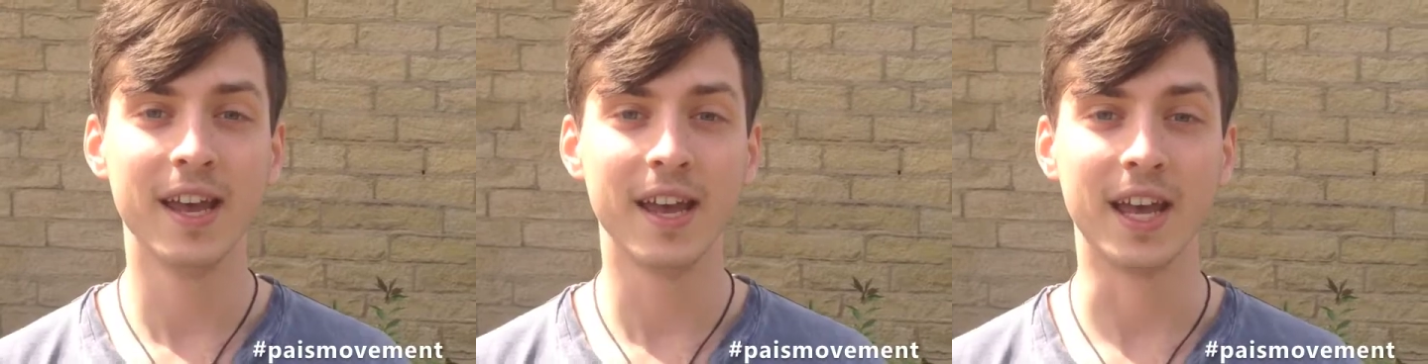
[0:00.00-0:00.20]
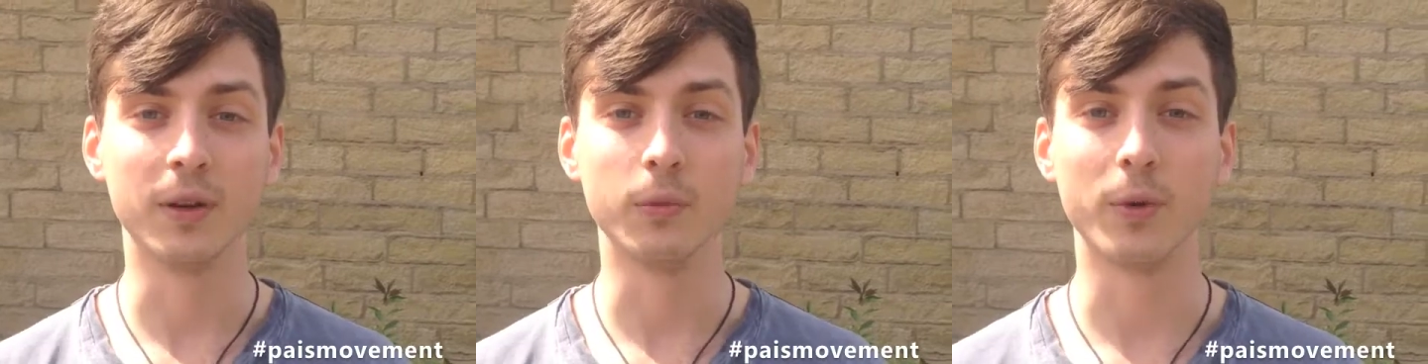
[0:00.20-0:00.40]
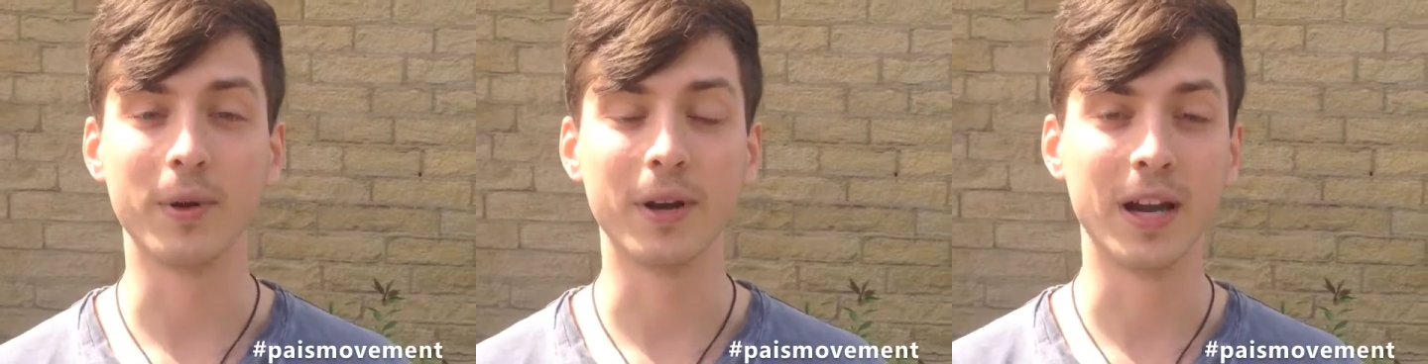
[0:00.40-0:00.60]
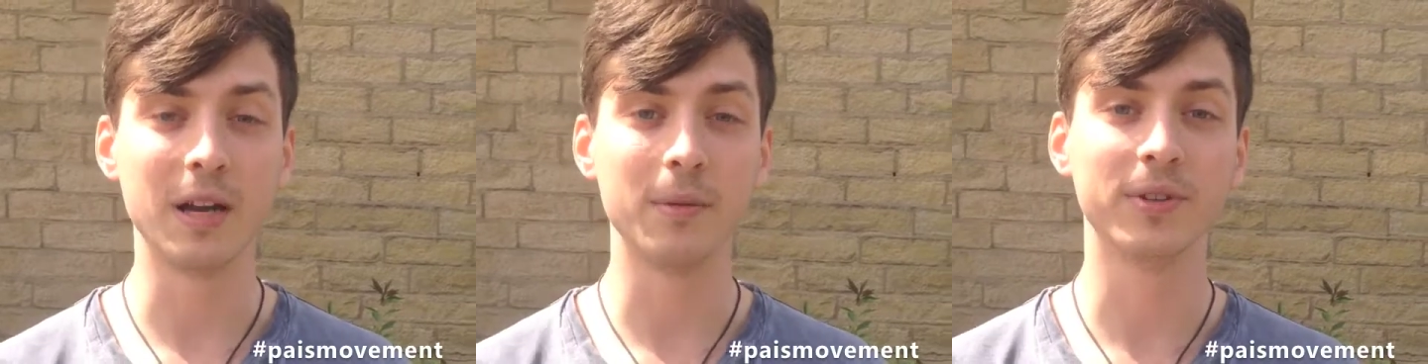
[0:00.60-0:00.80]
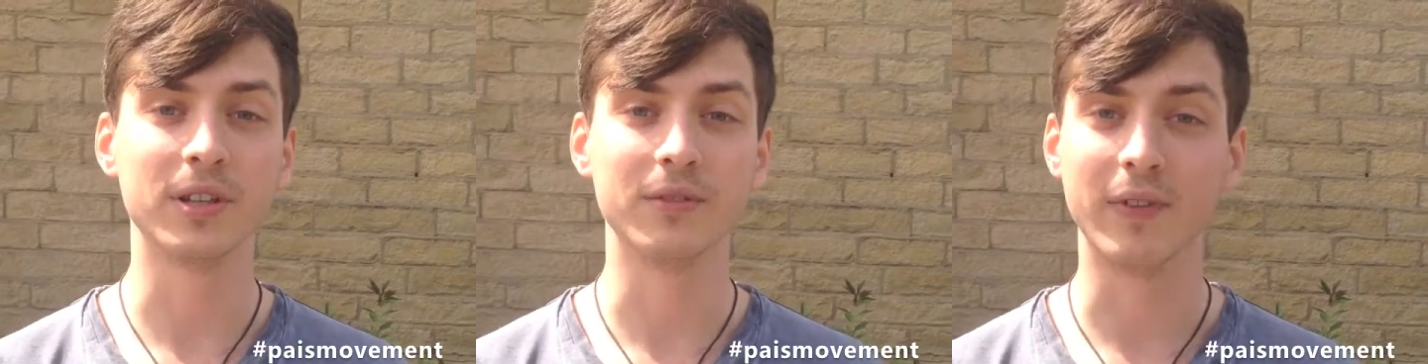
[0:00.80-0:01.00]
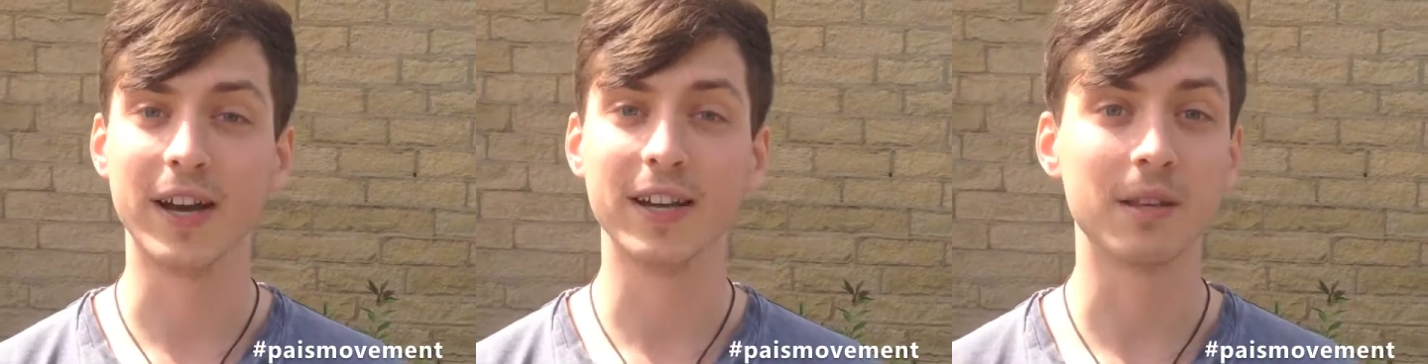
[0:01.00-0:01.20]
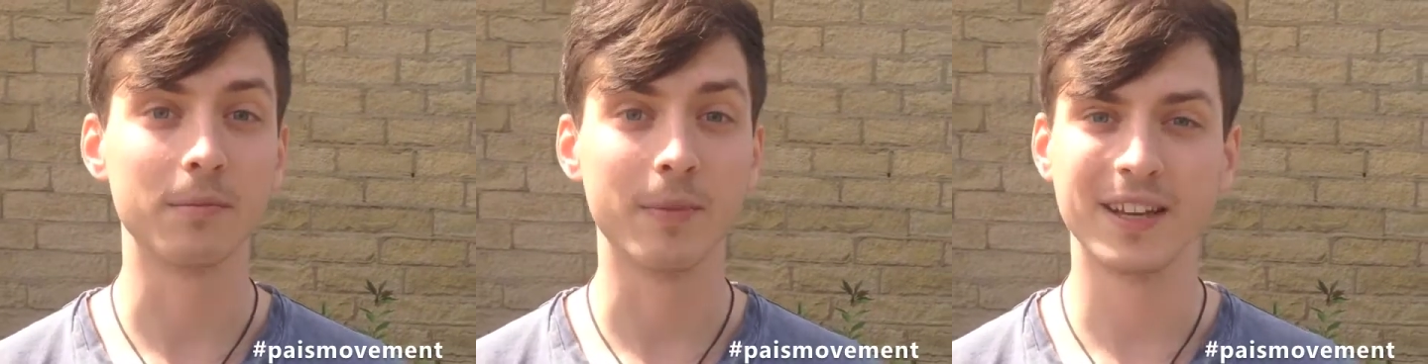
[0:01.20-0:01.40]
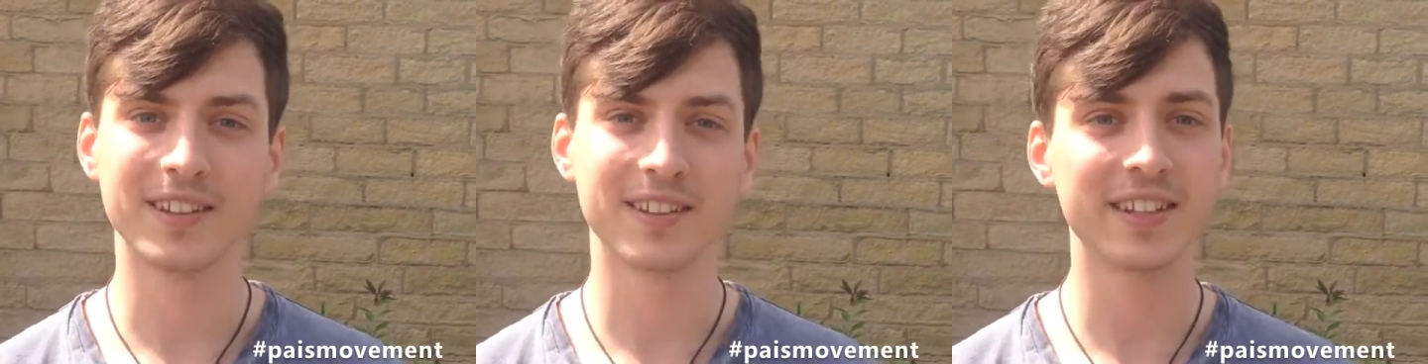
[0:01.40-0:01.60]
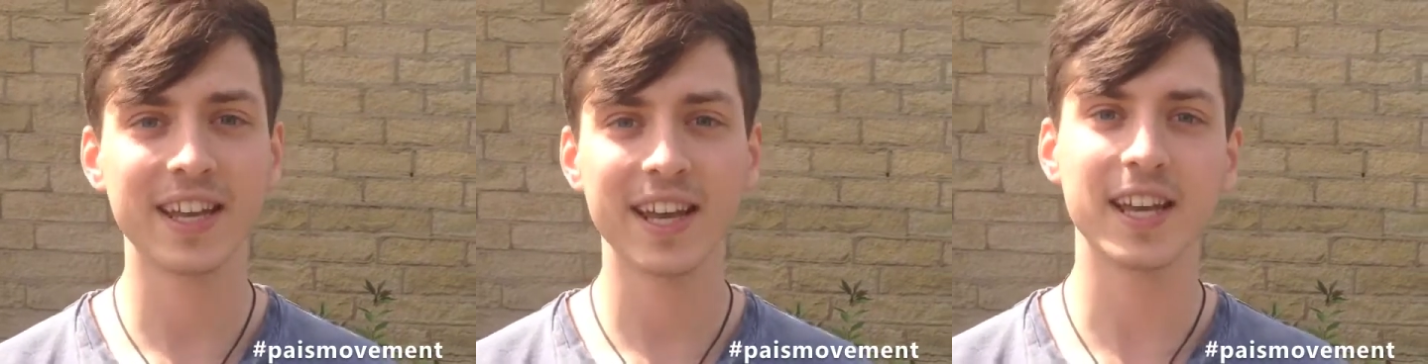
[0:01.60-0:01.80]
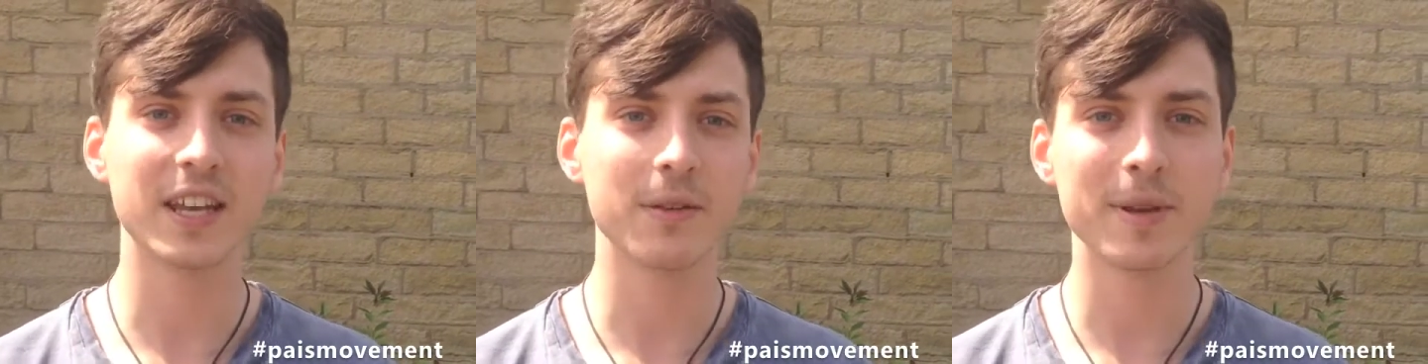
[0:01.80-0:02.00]
And we were able to invite them and he said,
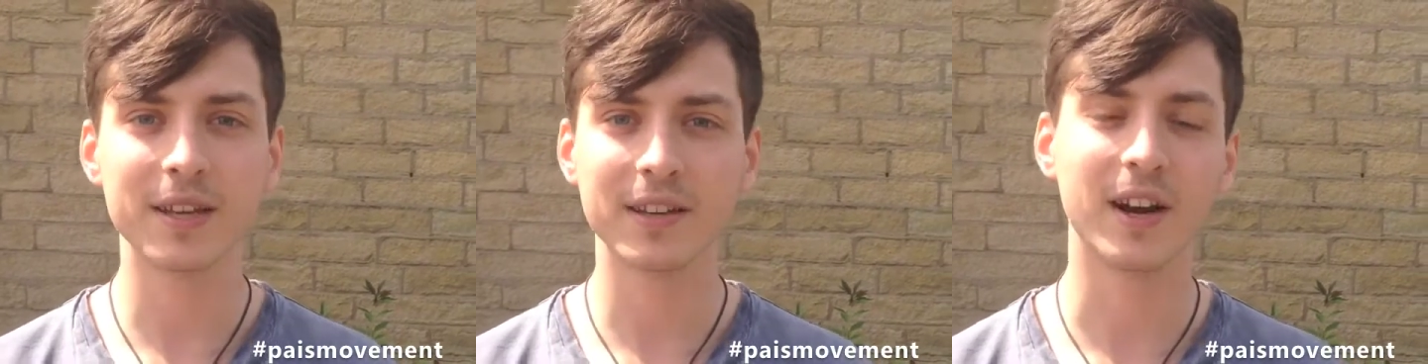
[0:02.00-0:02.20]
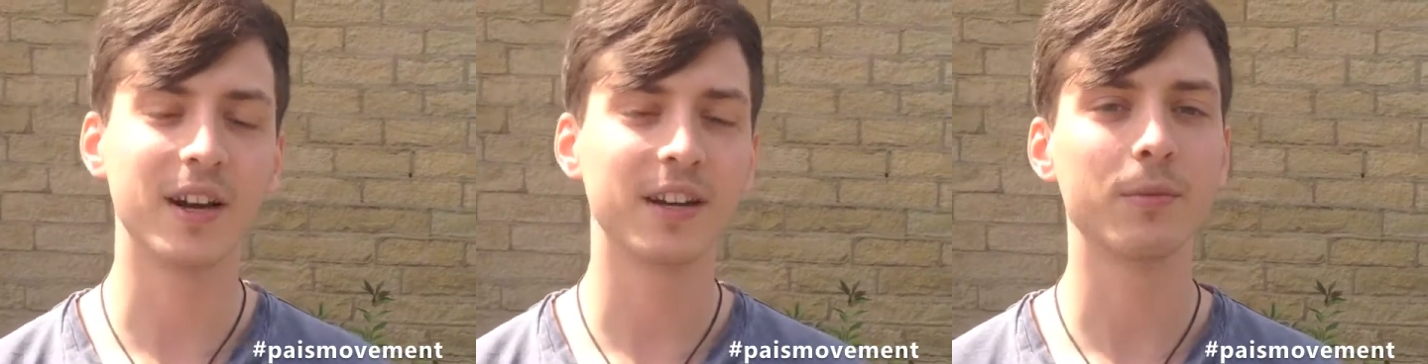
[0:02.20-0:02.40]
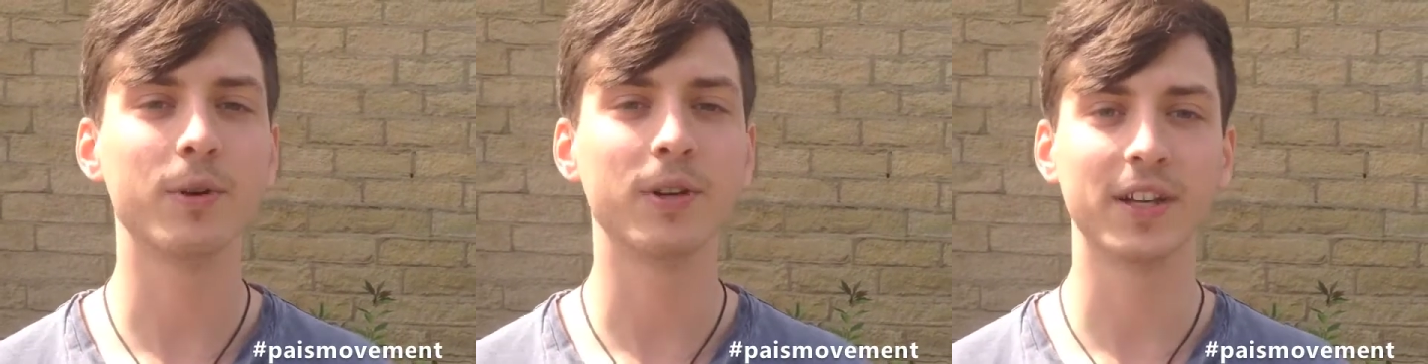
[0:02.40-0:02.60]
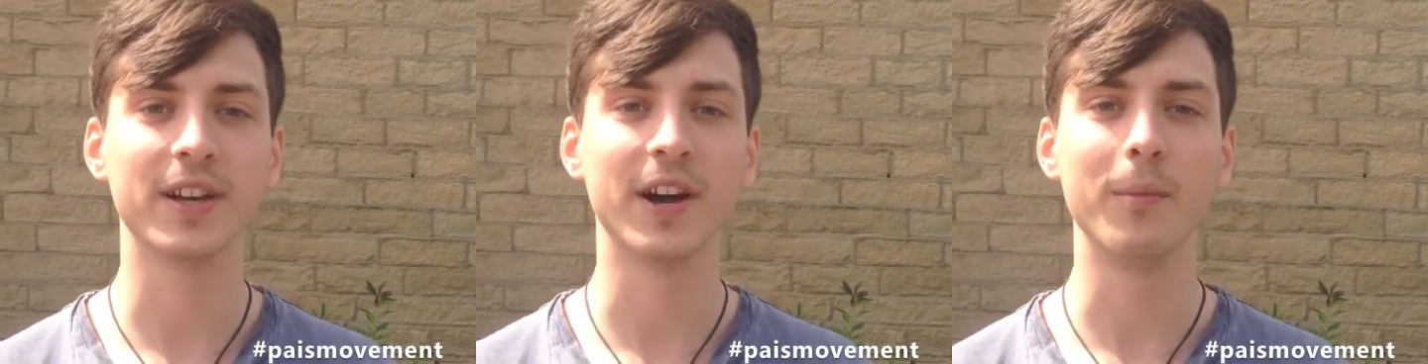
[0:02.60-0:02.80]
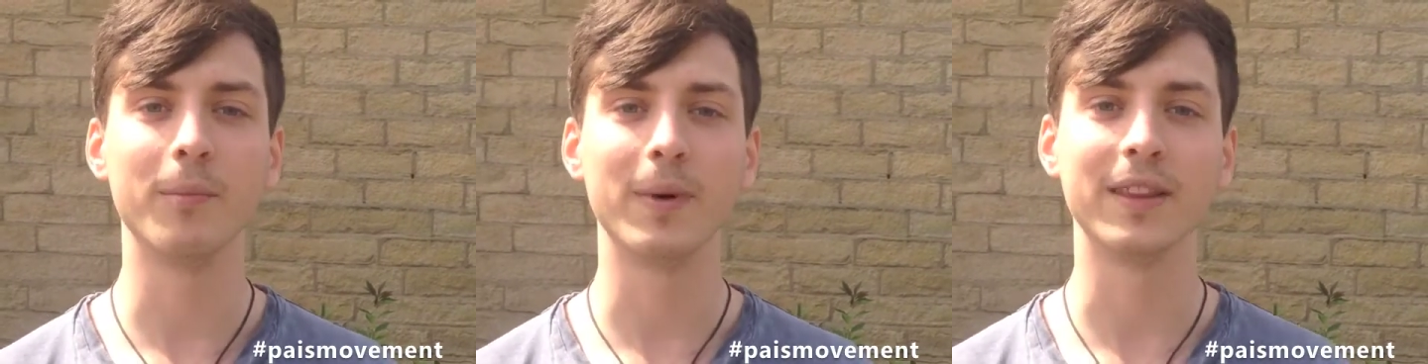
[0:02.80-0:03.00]
yeah, give me a card, I want to come.